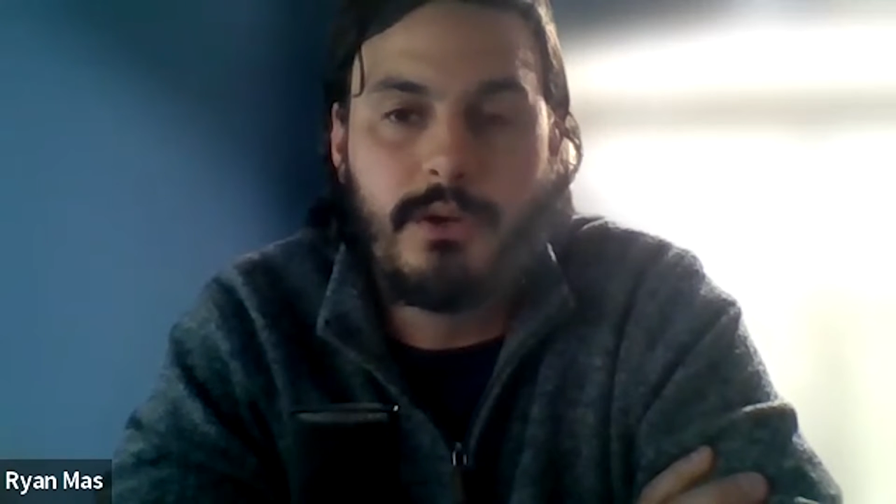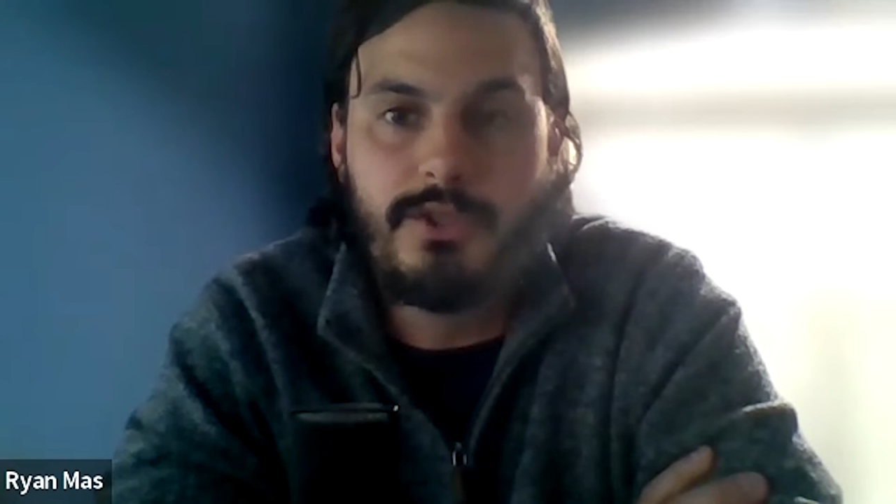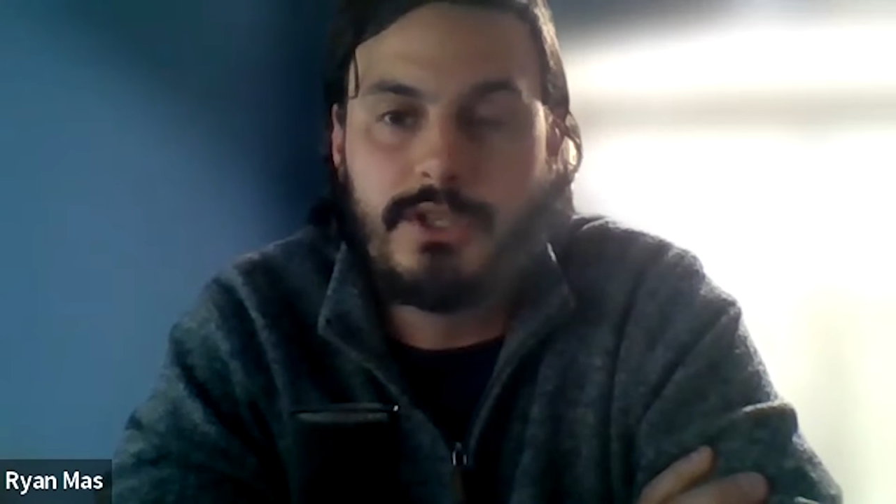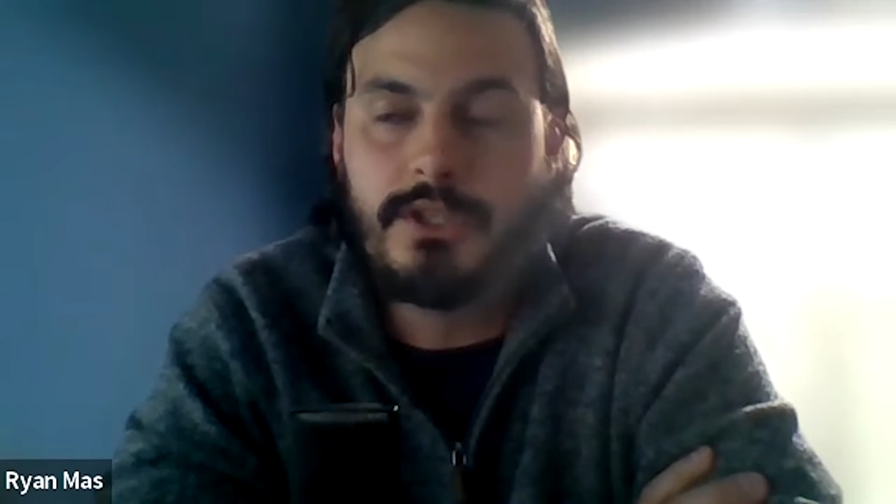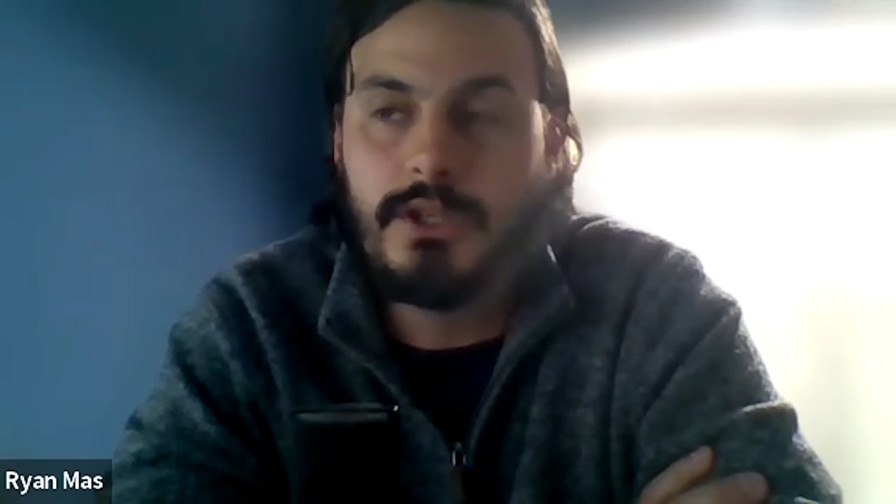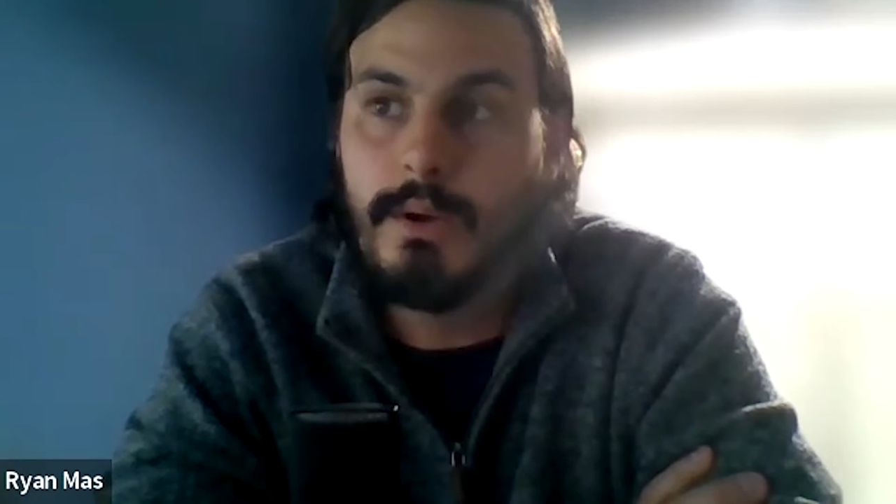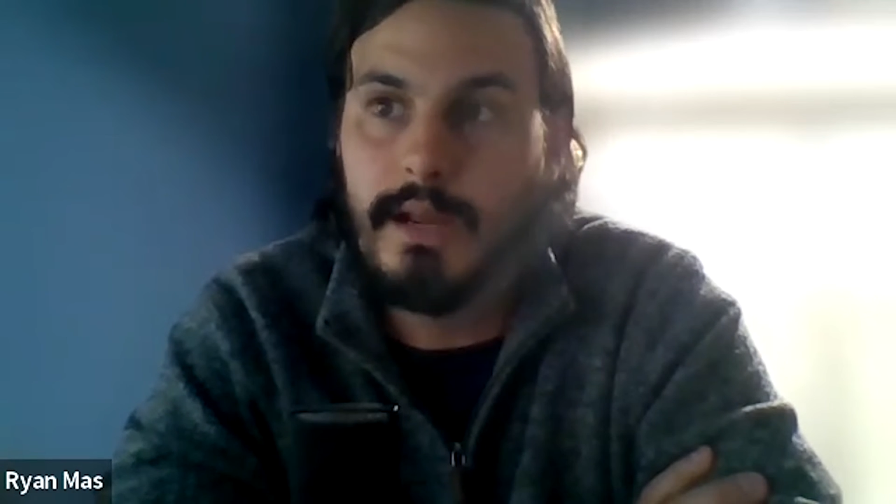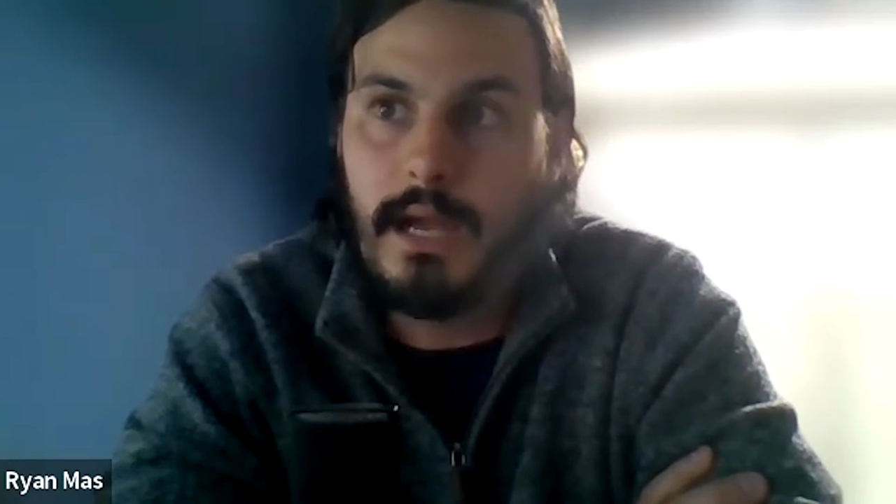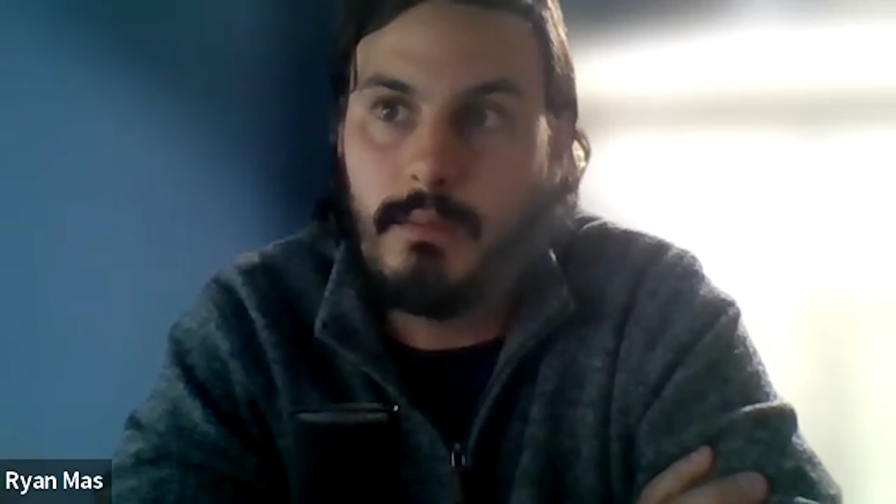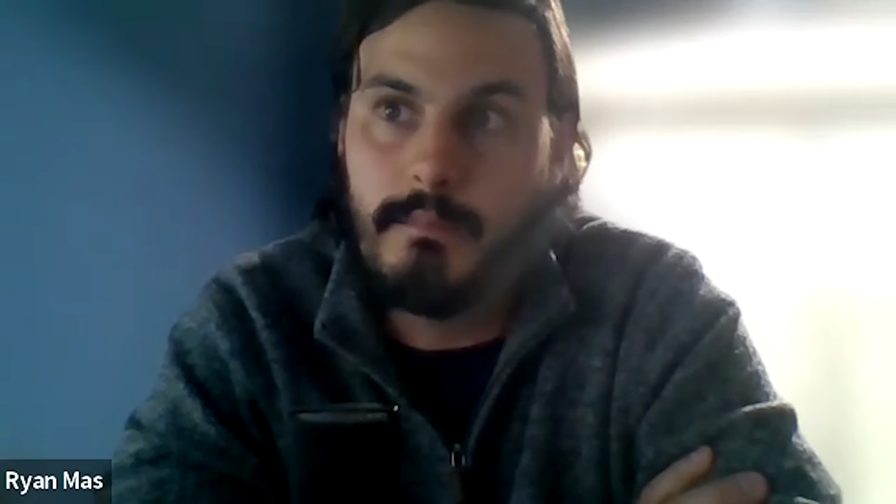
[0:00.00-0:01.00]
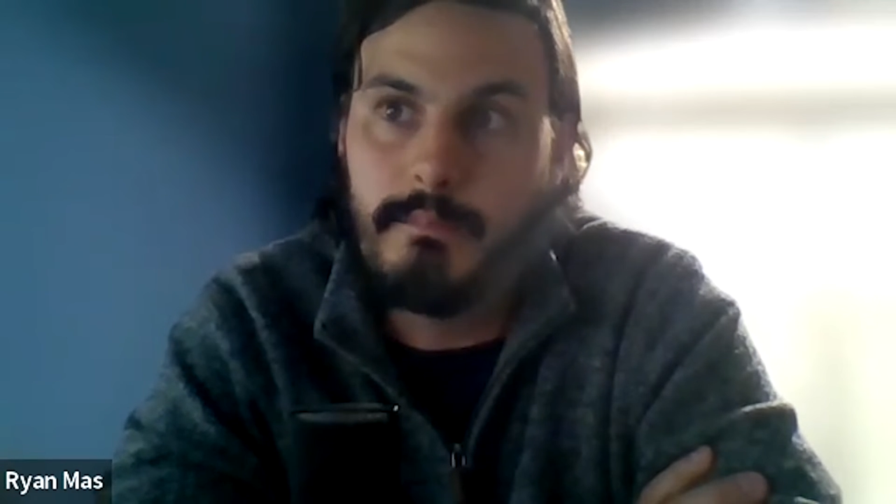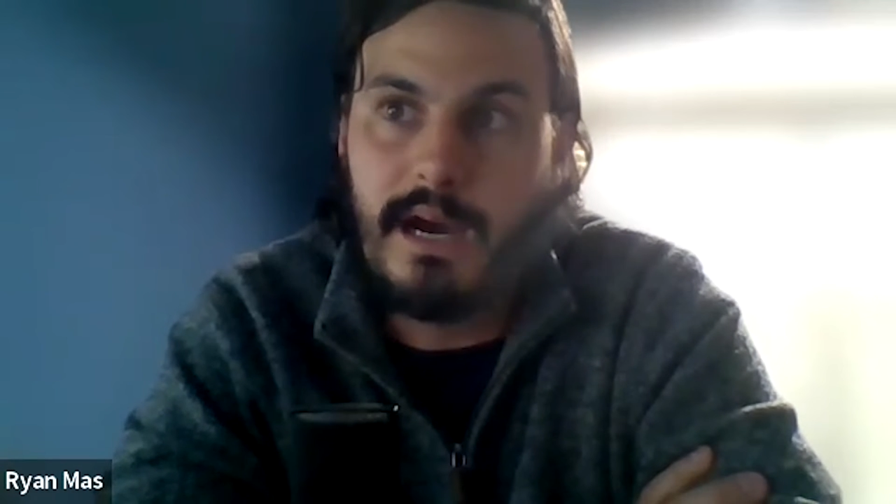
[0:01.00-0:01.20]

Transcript: just going out and